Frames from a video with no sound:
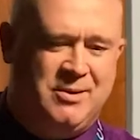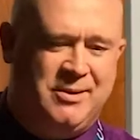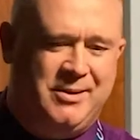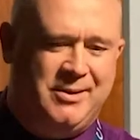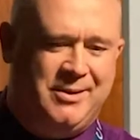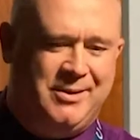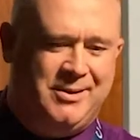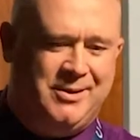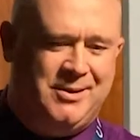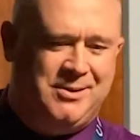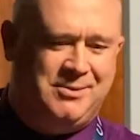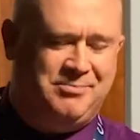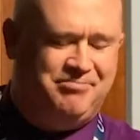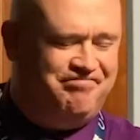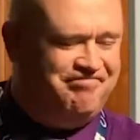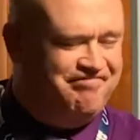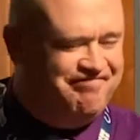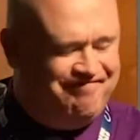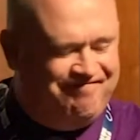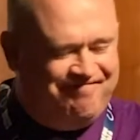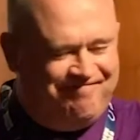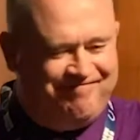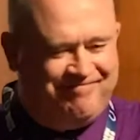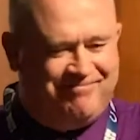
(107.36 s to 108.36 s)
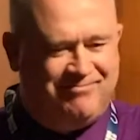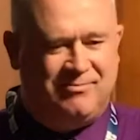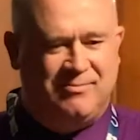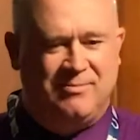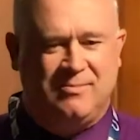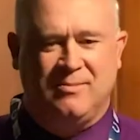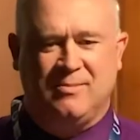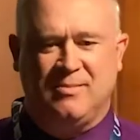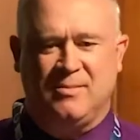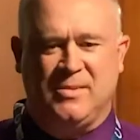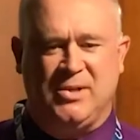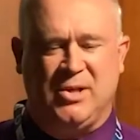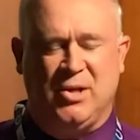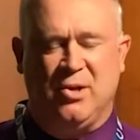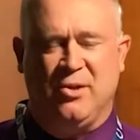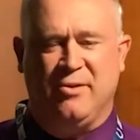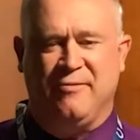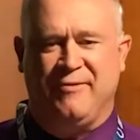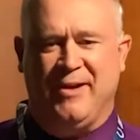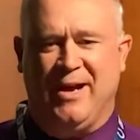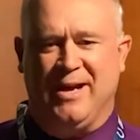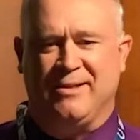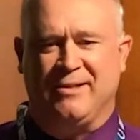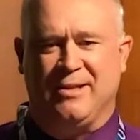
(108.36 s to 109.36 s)
um, even the
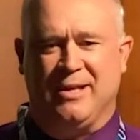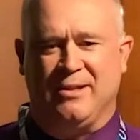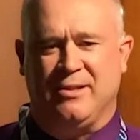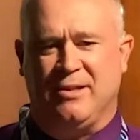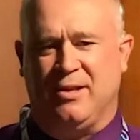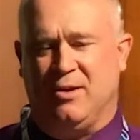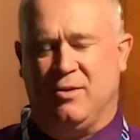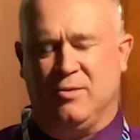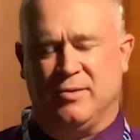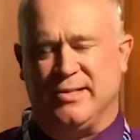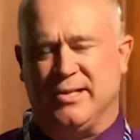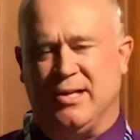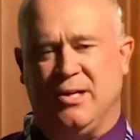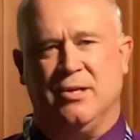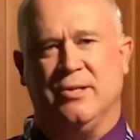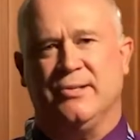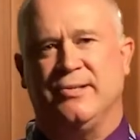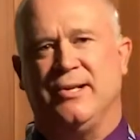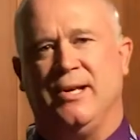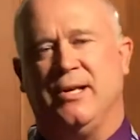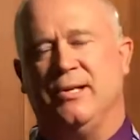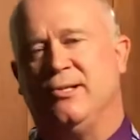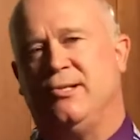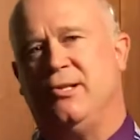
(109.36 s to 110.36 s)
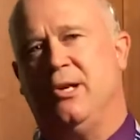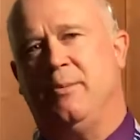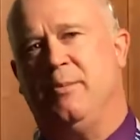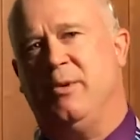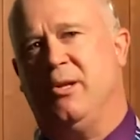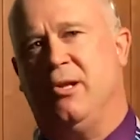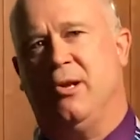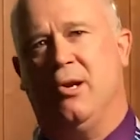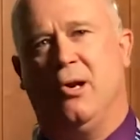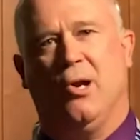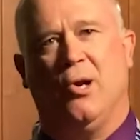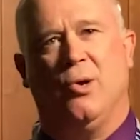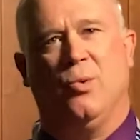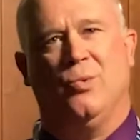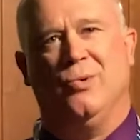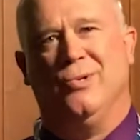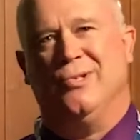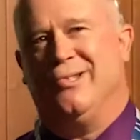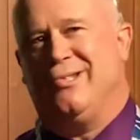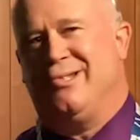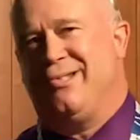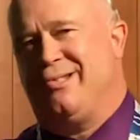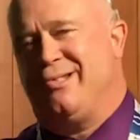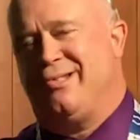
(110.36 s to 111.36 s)
fact that there was an LCS there
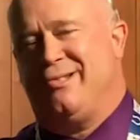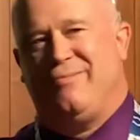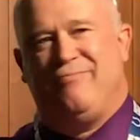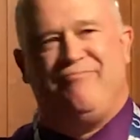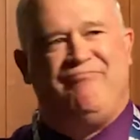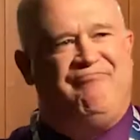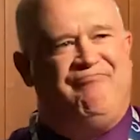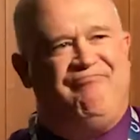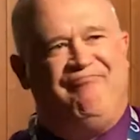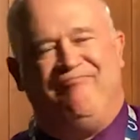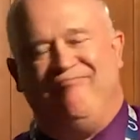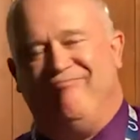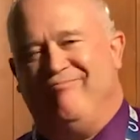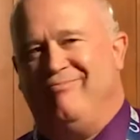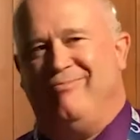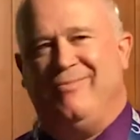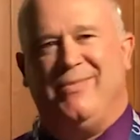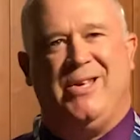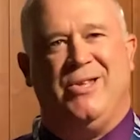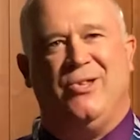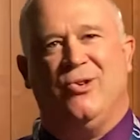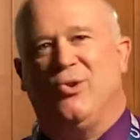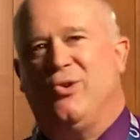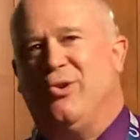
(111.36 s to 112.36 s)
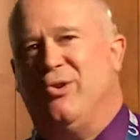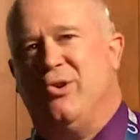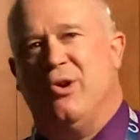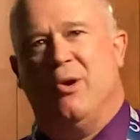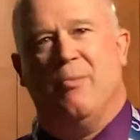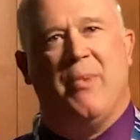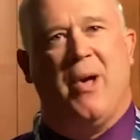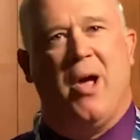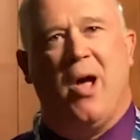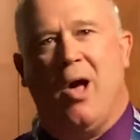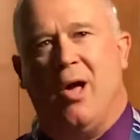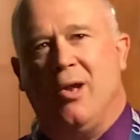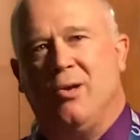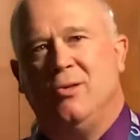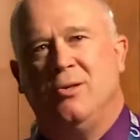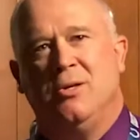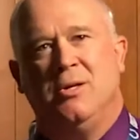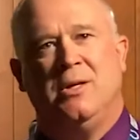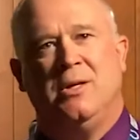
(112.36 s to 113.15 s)
was neither good nor bad.